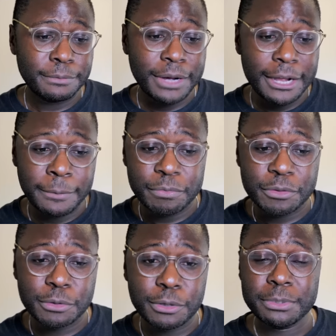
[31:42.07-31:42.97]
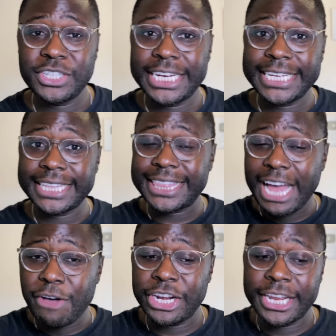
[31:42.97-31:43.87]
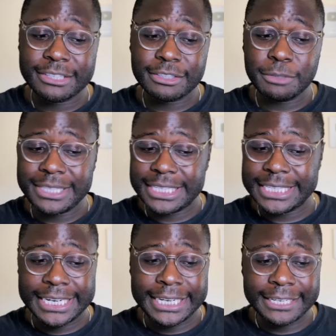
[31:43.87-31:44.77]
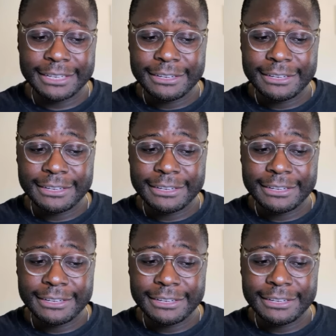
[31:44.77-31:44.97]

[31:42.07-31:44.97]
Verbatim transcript: Wow. So as opposed to getting a 1000x, you're basically getting